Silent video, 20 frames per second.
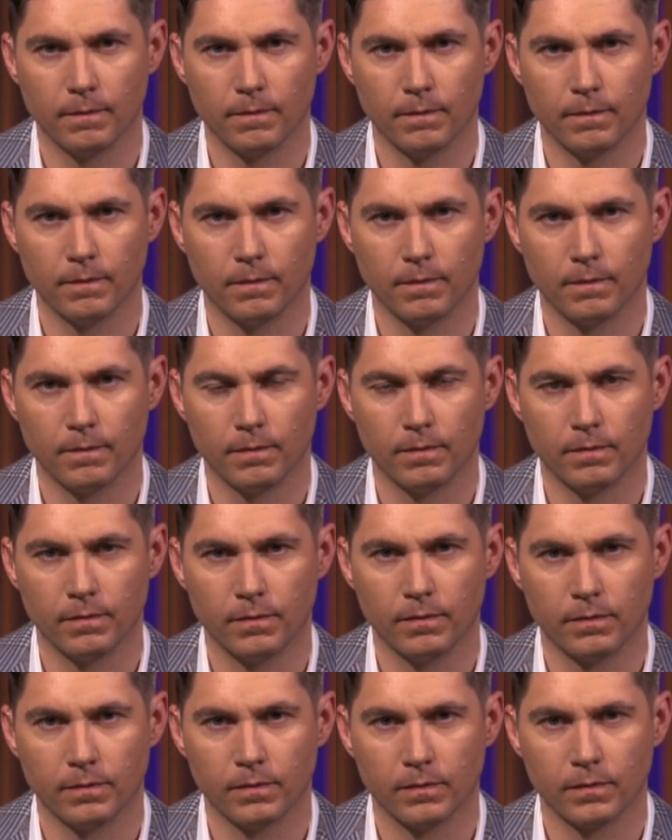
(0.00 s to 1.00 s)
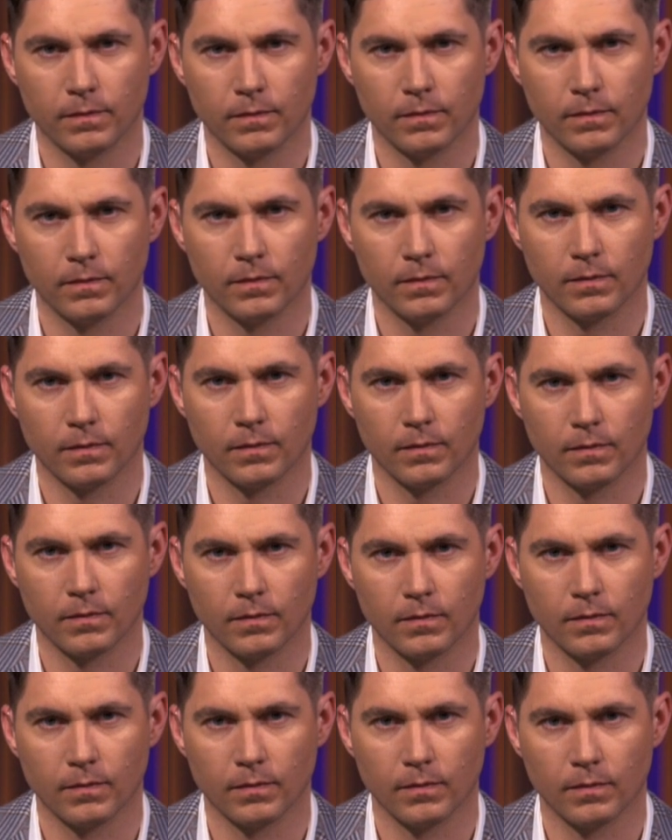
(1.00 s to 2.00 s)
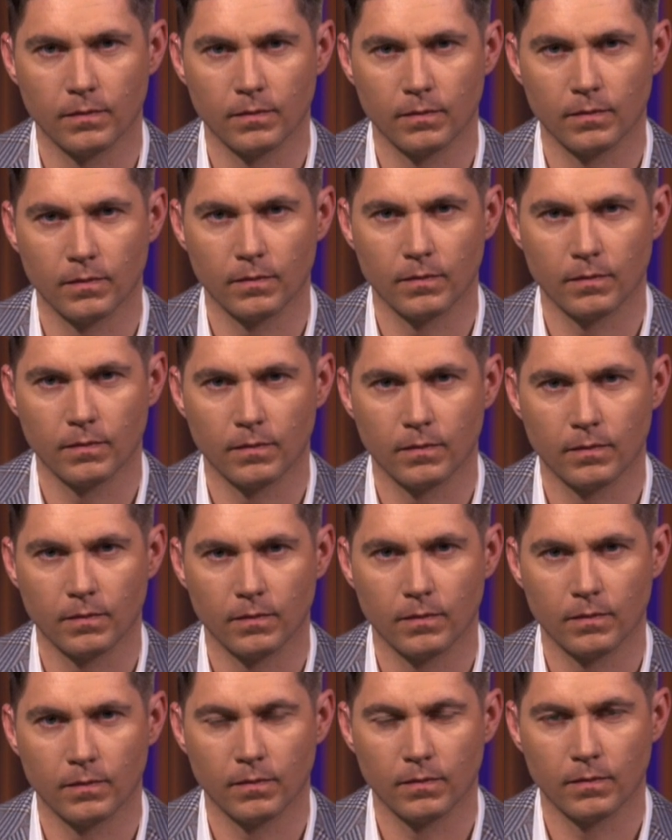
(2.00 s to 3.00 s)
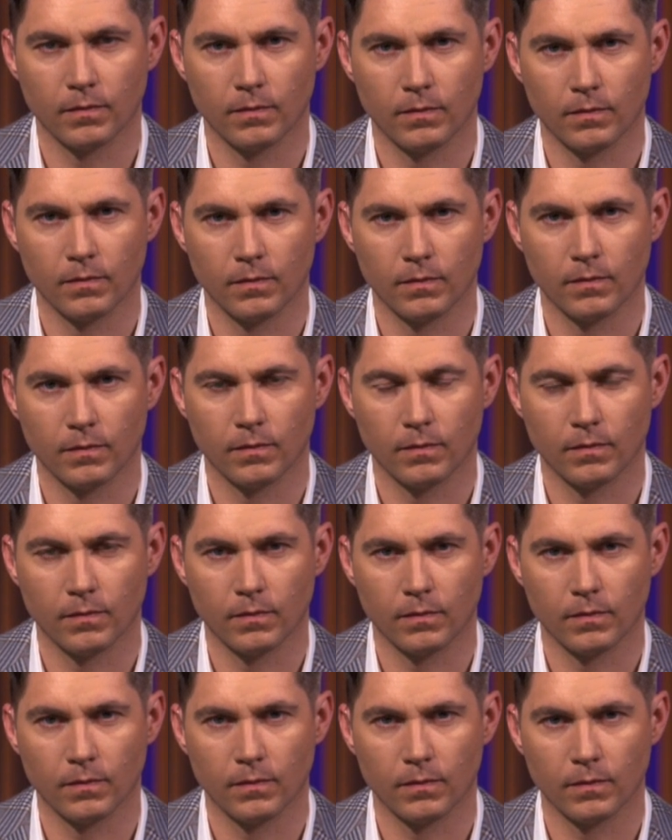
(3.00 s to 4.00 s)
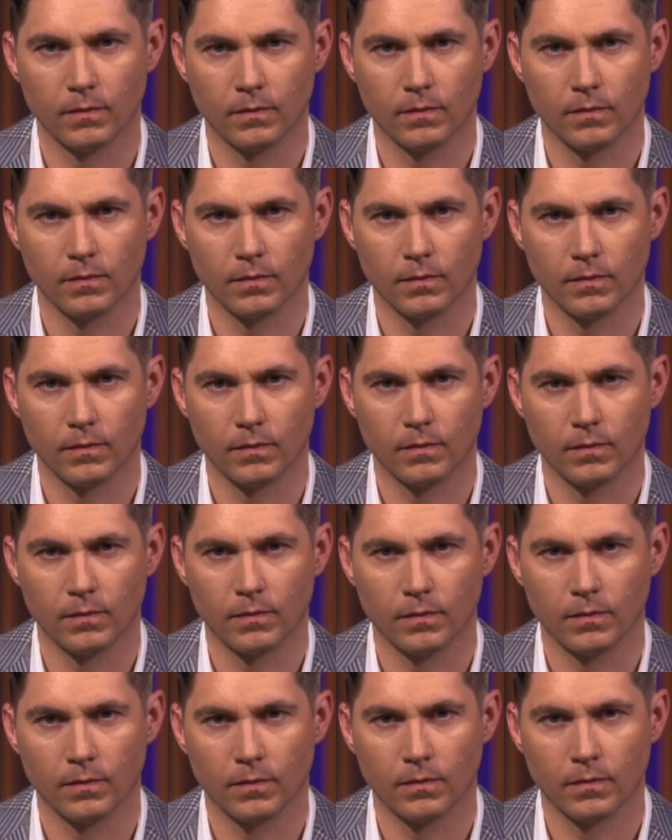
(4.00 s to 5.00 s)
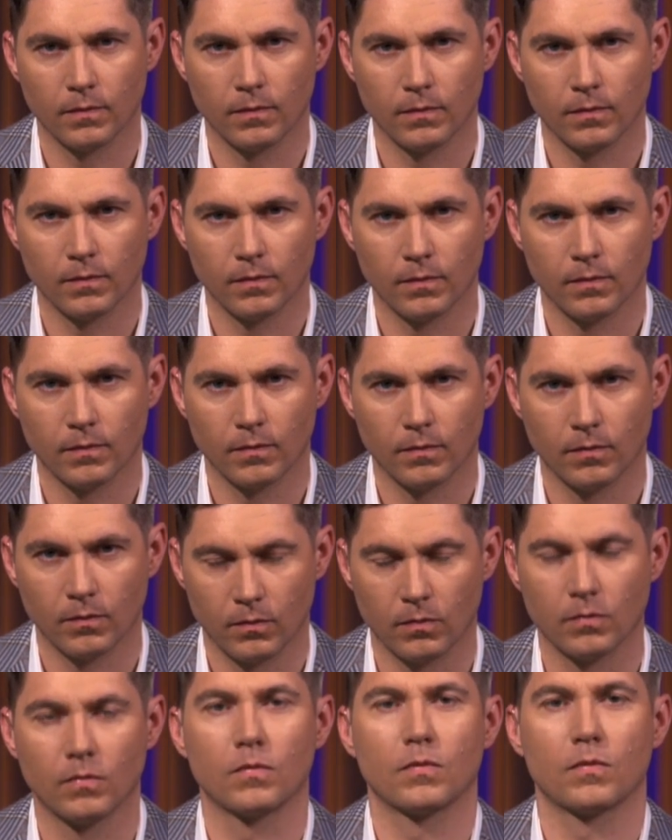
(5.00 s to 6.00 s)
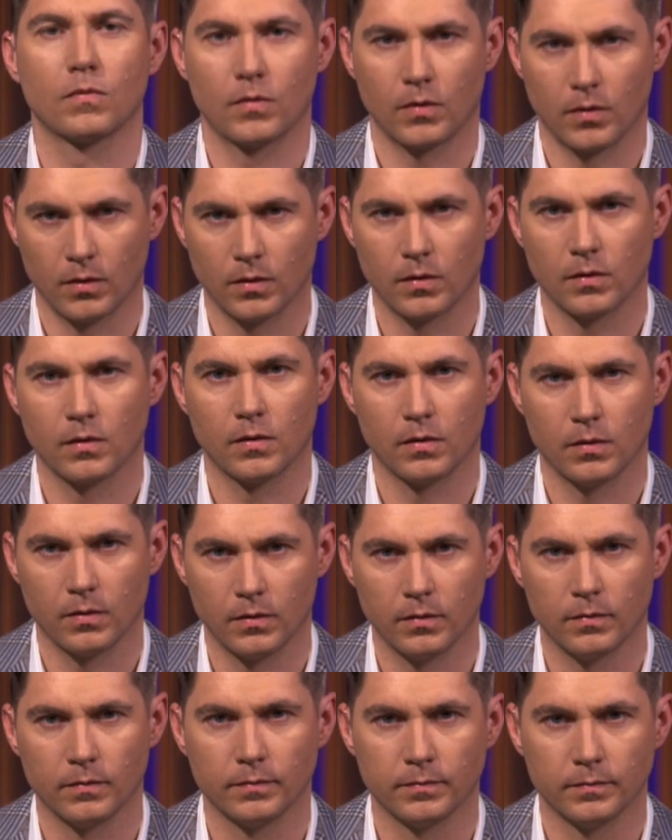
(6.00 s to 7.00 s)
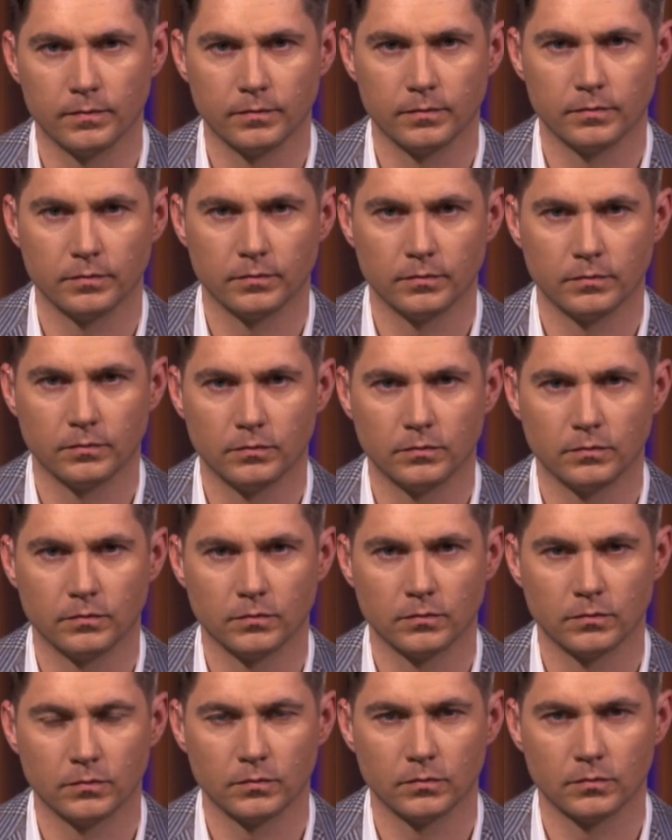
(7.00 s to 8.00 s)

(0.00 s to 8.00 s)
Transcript: No words are spoken by the person on screen.